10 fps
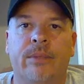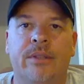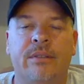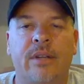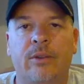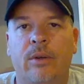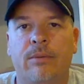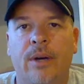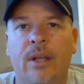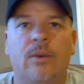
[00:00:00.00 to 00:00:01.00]
This is actually
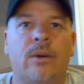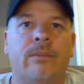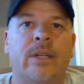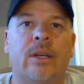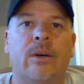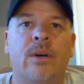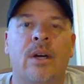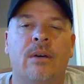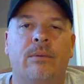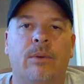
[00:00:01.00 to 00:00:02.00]
a follow-up video
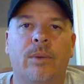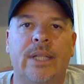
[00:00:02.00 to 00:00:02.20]
from